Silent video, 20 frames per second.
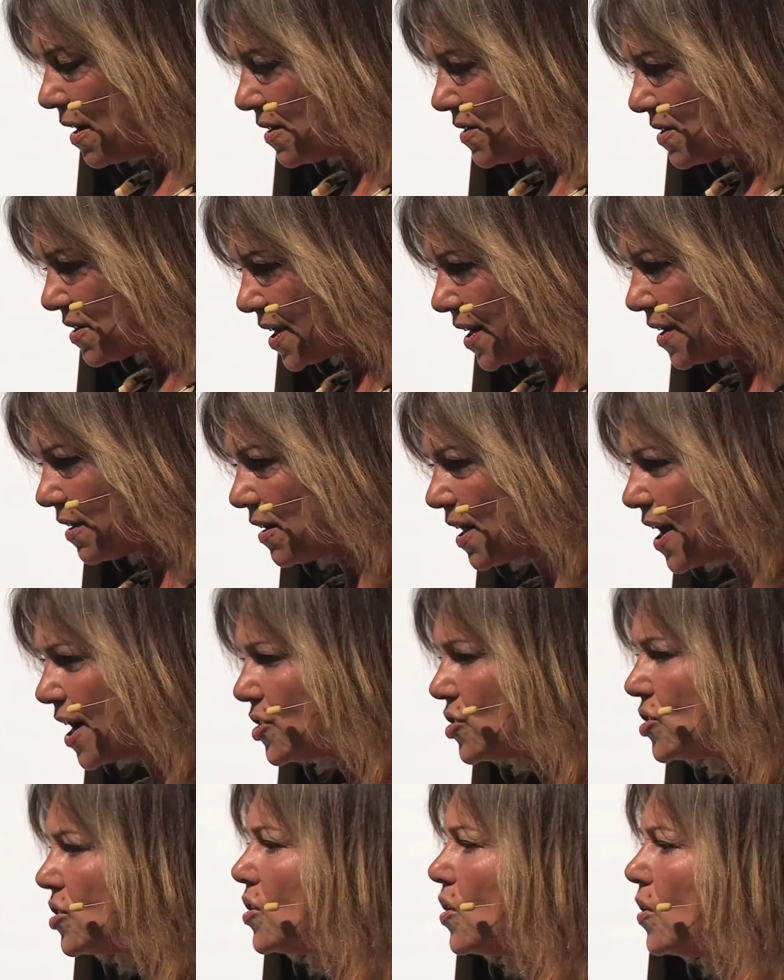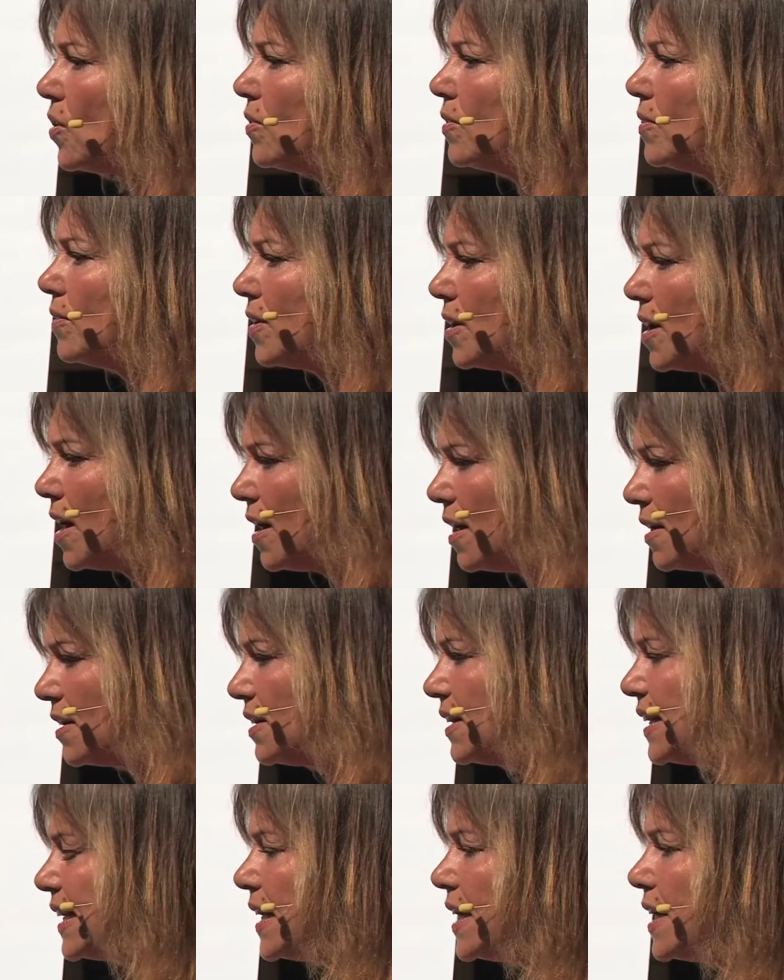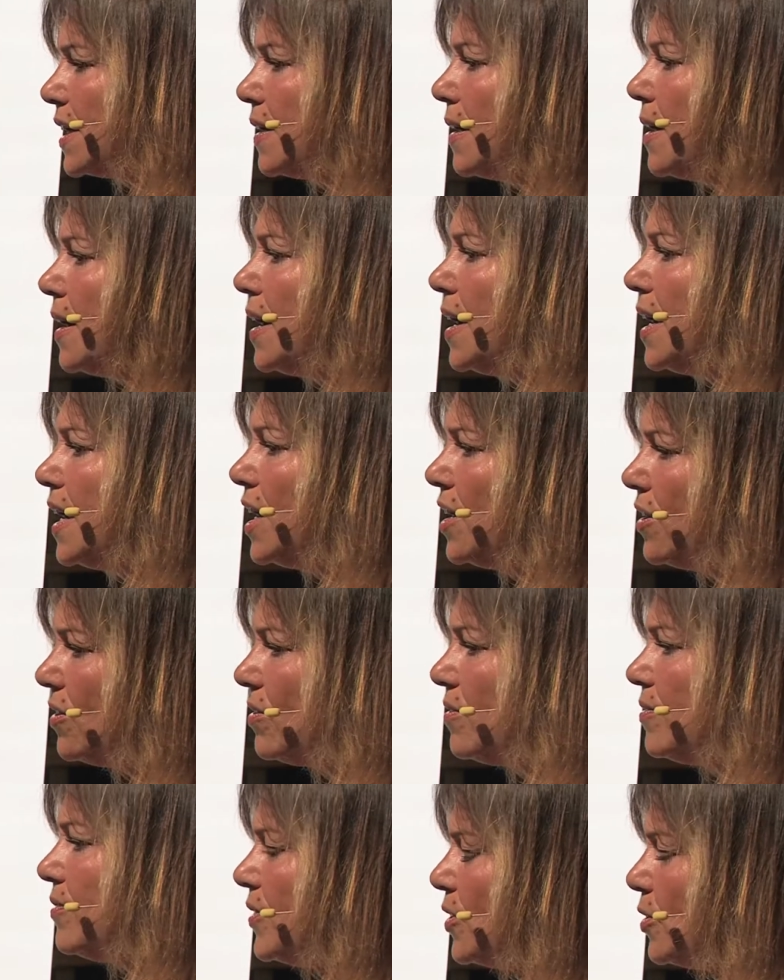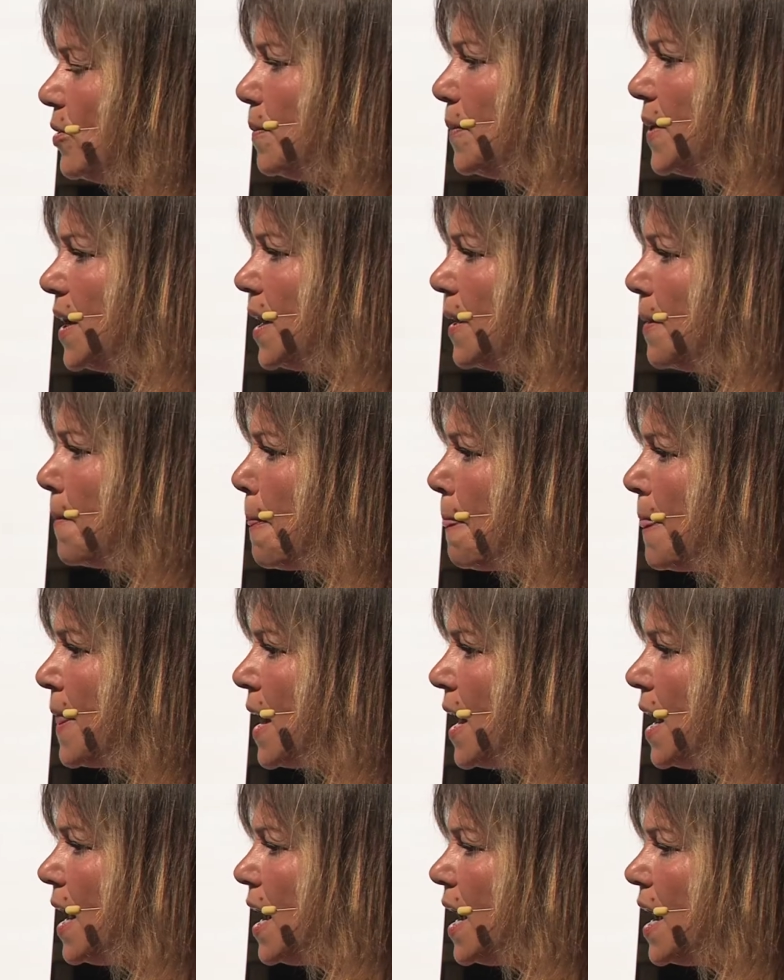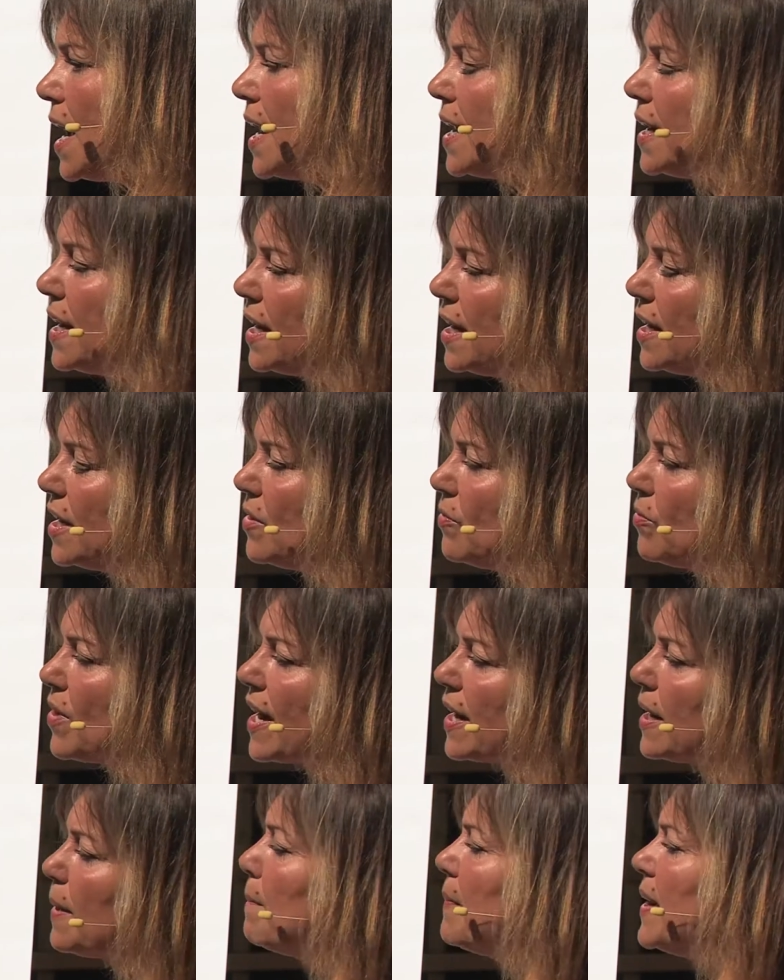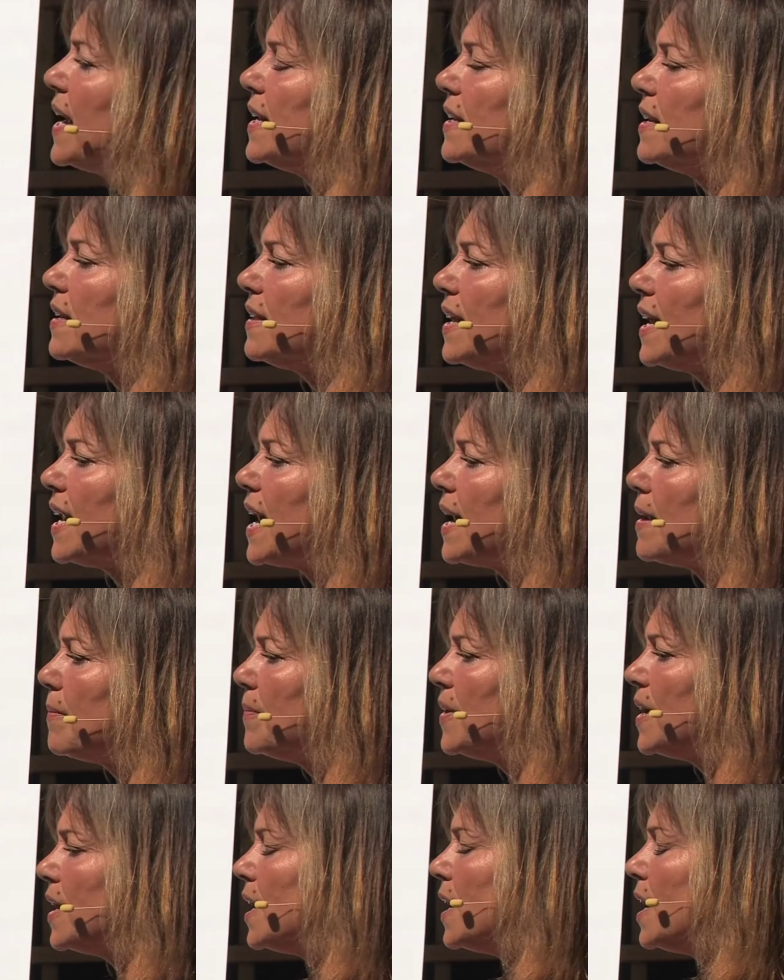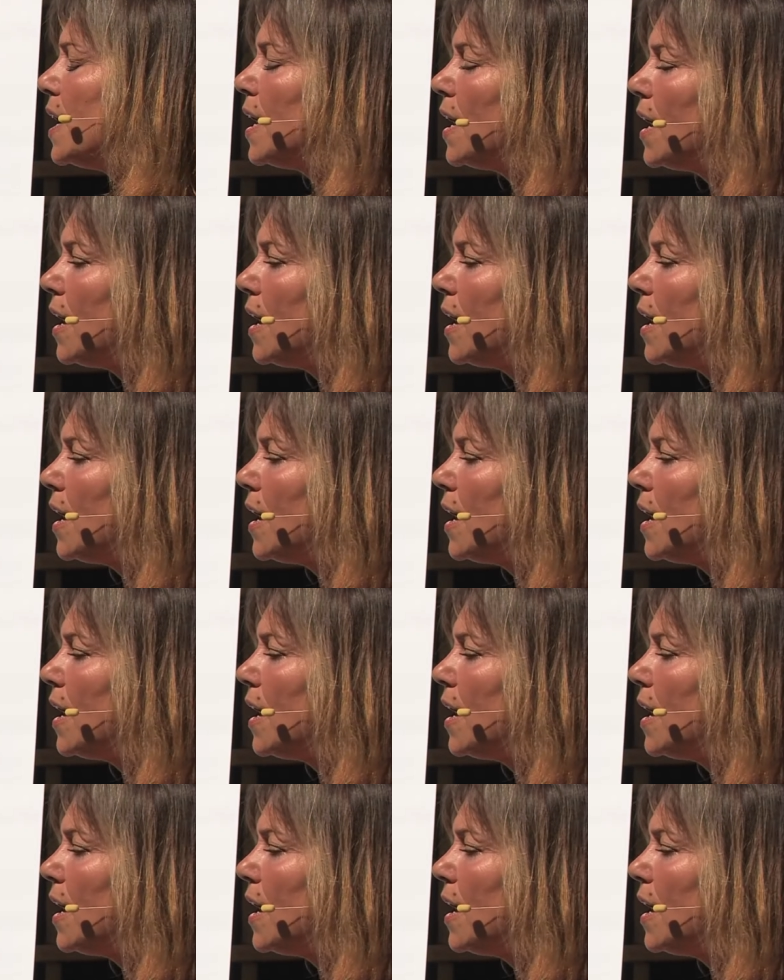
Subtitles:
psychological clinic interview me, and he recommended that I be